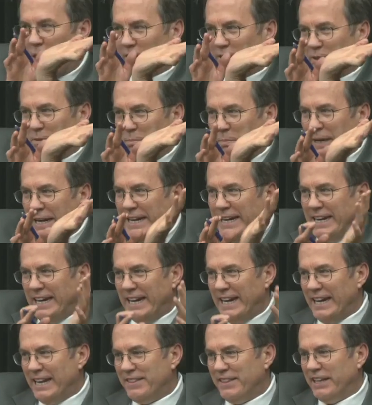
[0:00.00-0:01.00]
want to be
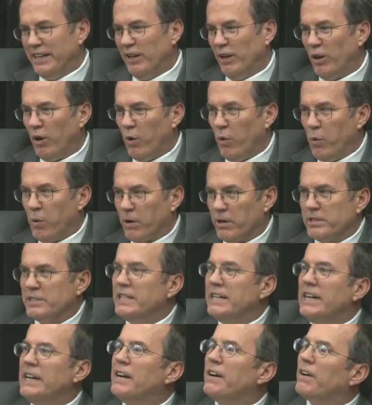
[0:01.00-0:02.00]
in the
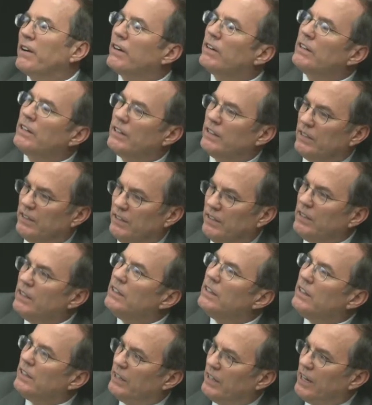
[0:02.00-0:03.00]
lower tier
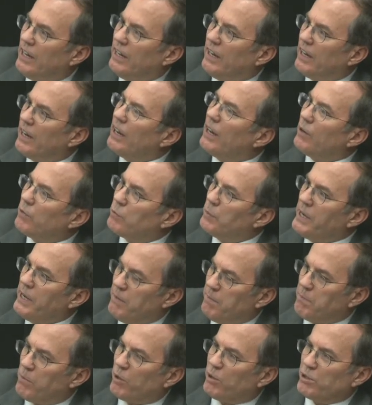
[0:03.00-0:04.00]

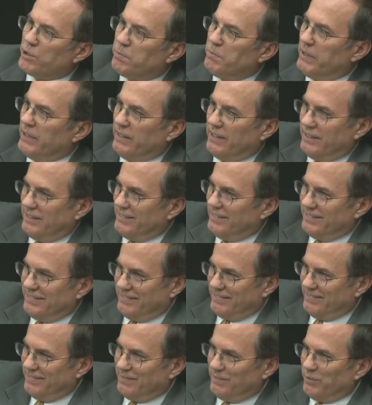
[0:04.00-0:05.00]
reimbursement
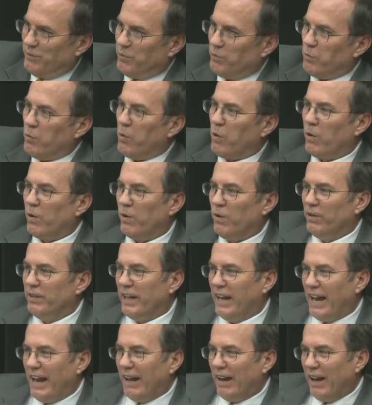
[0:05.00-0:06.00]

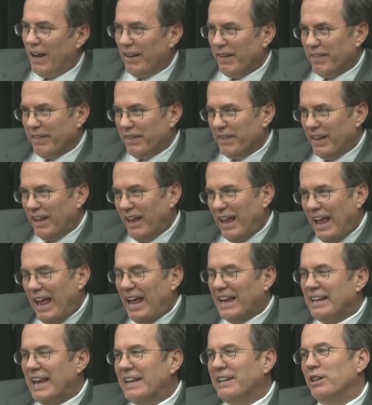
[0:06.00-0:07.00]
world?
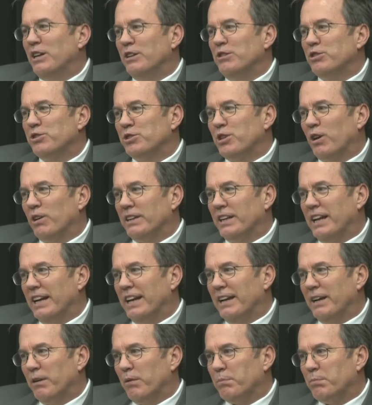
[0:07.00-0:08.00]
And if you start
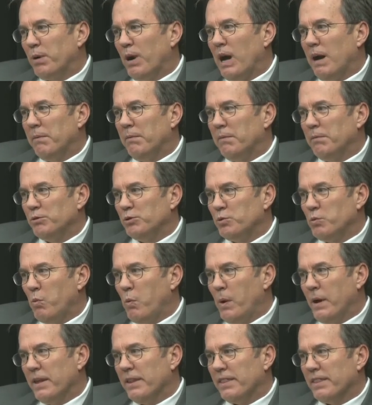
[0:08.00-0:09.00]
getting problems
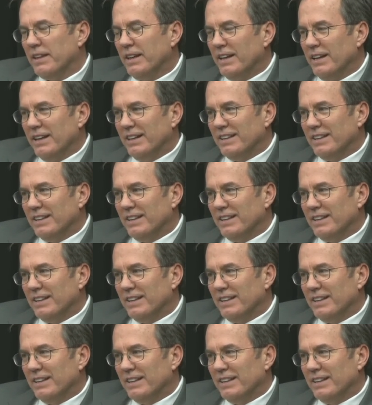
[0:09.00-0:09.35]
with